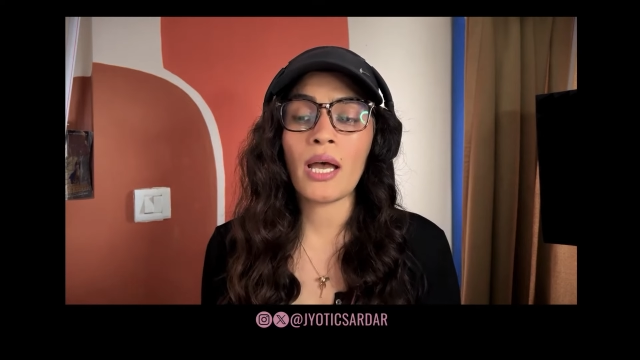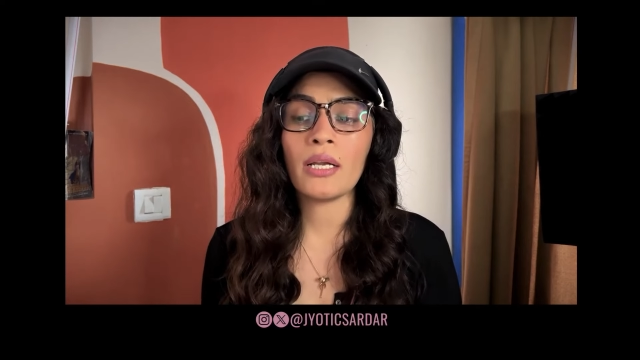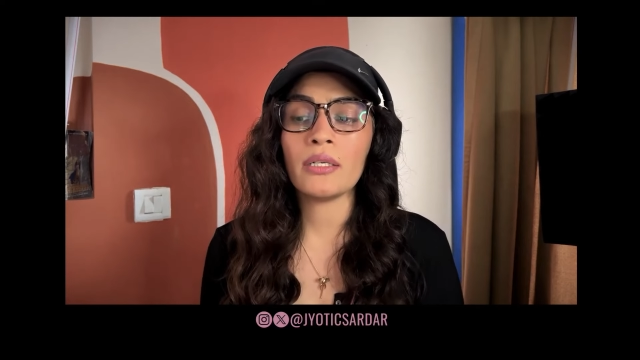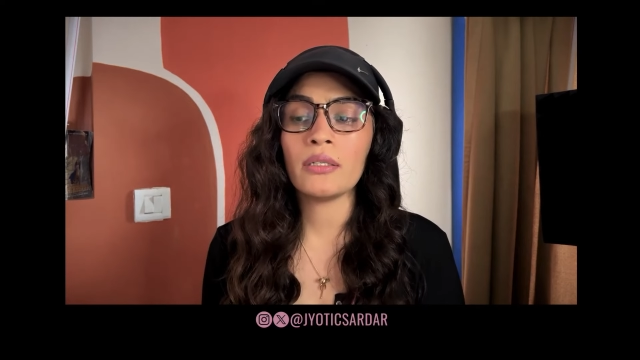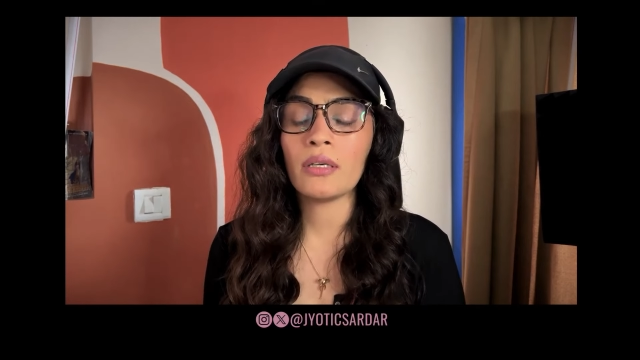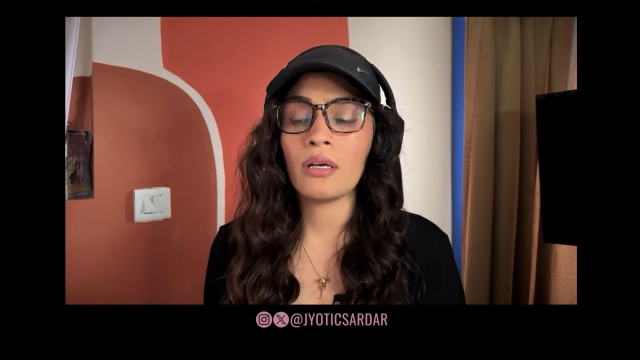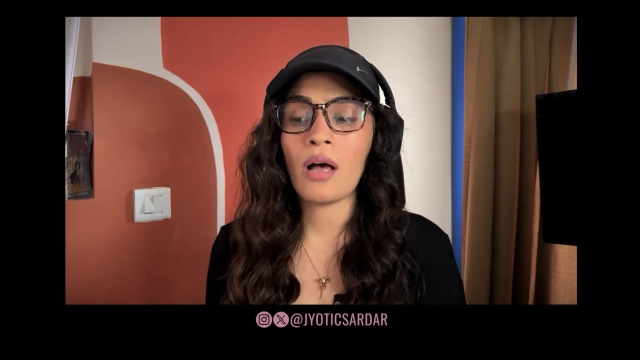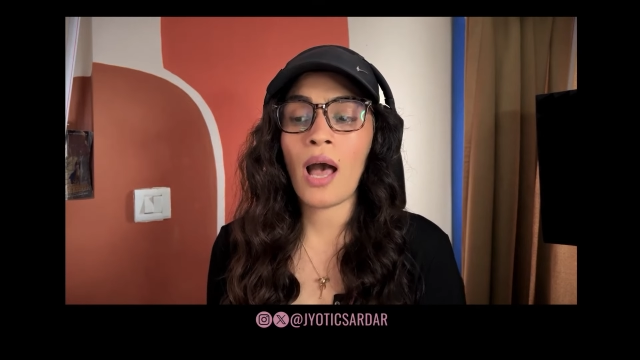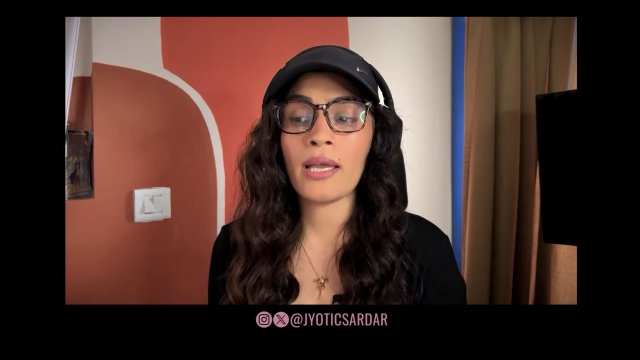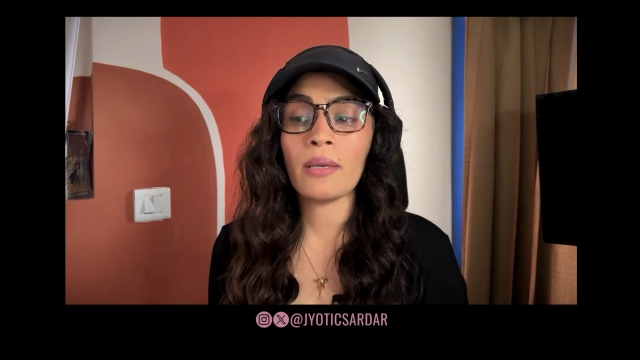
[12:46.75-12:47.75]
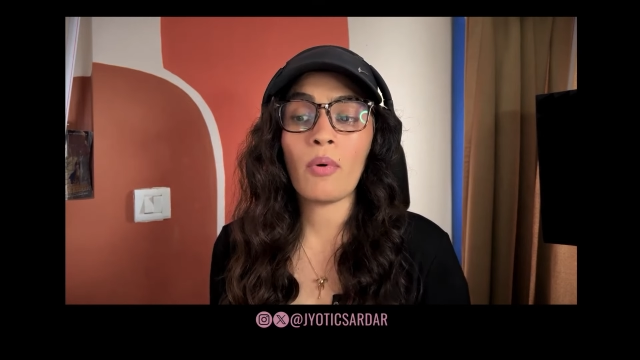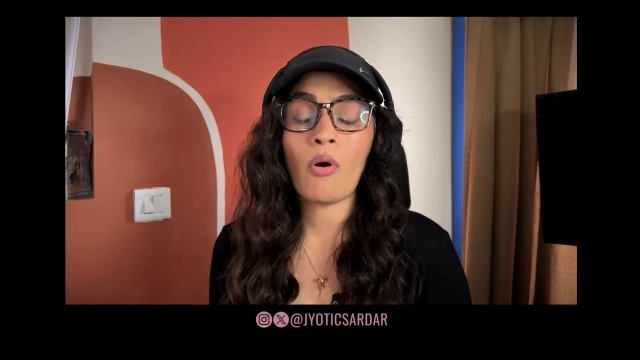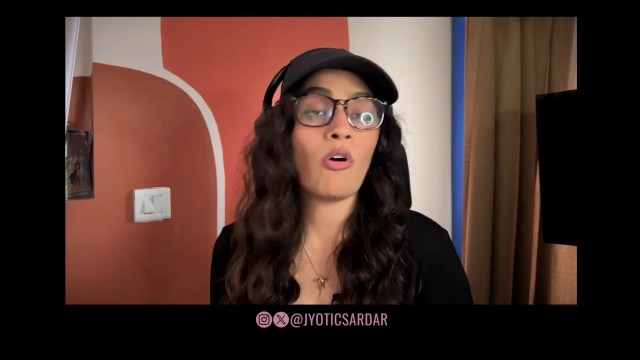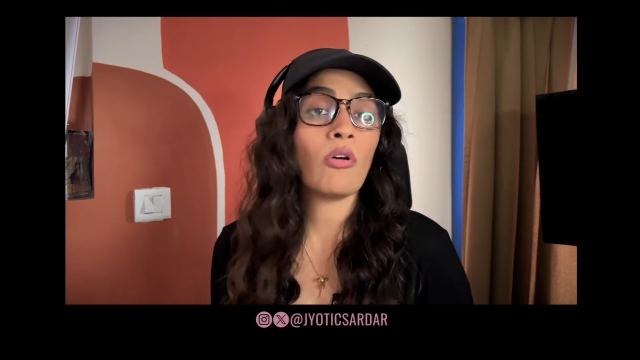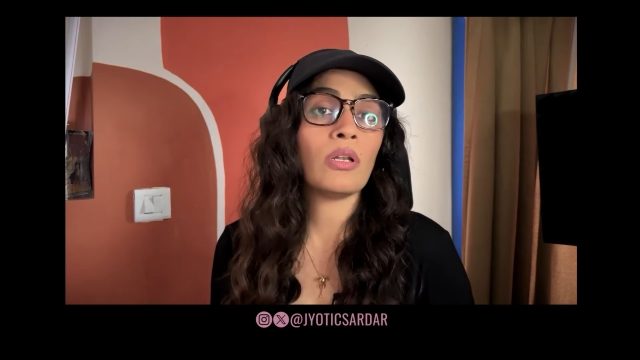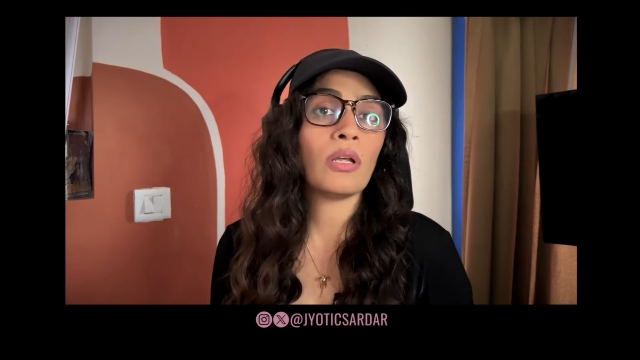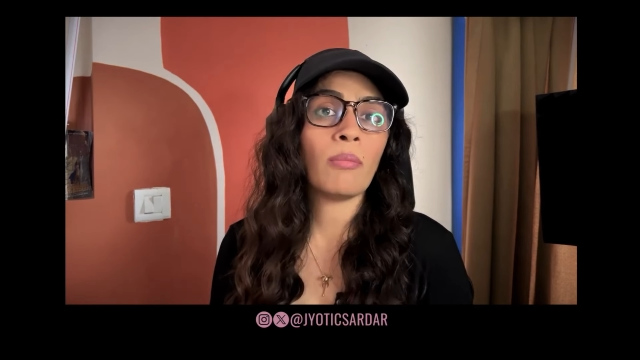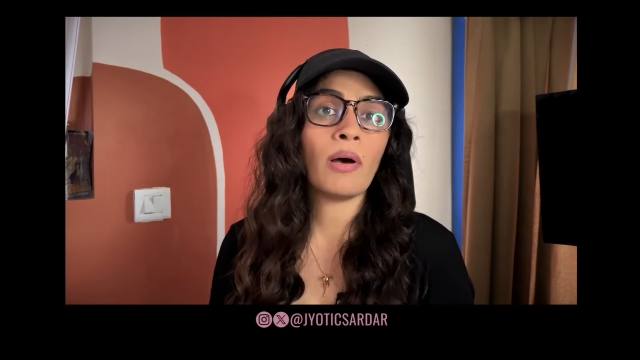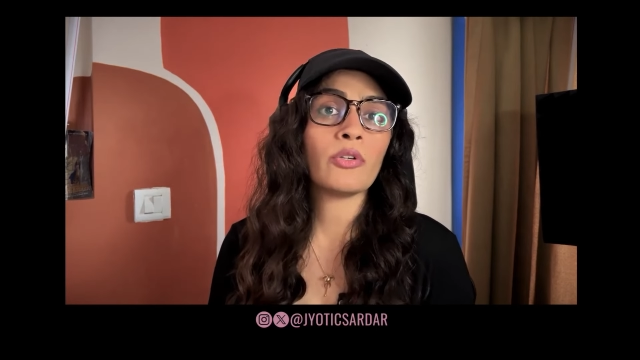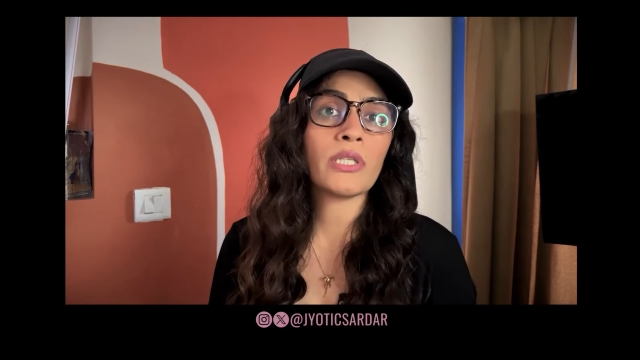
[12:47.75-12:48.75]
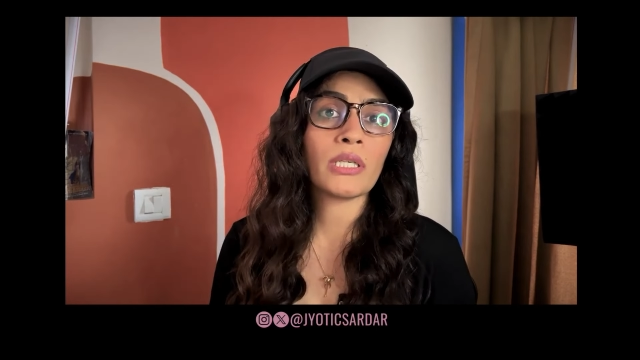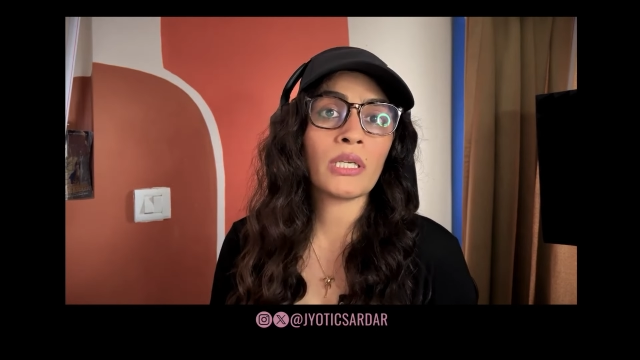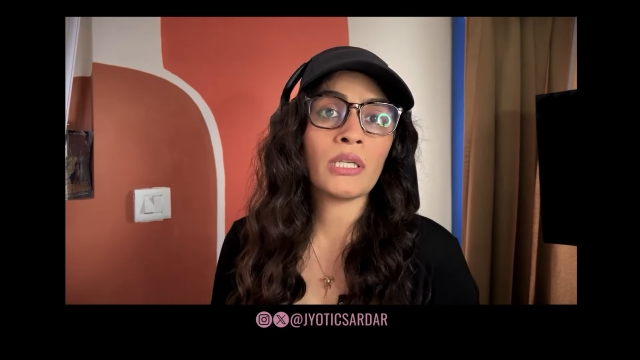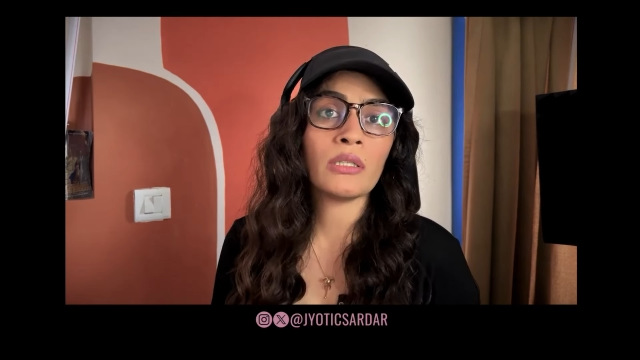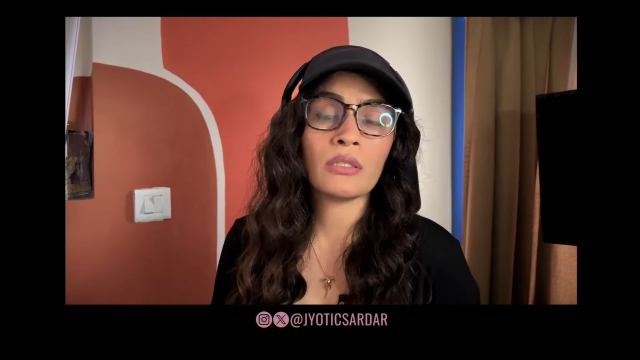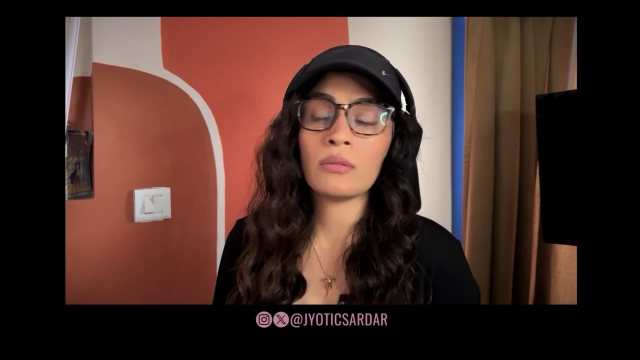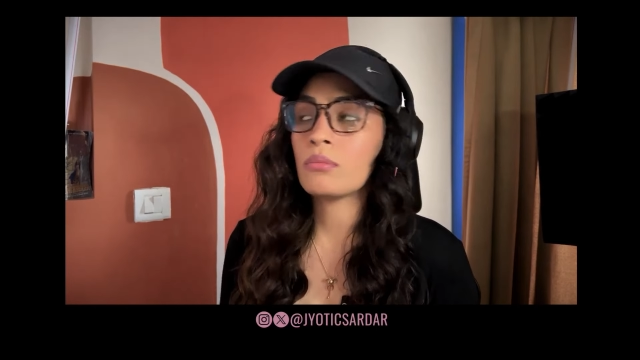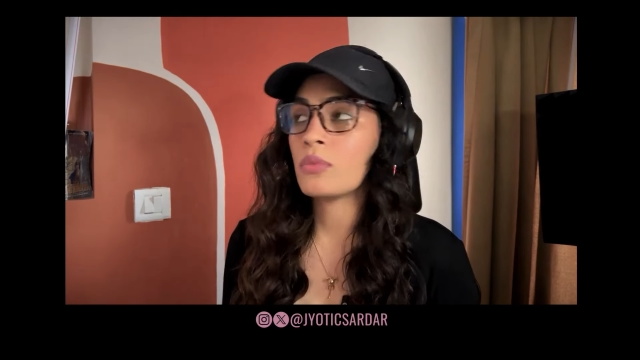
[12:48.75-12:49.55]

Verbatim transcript: And uh, I am all about taking Indian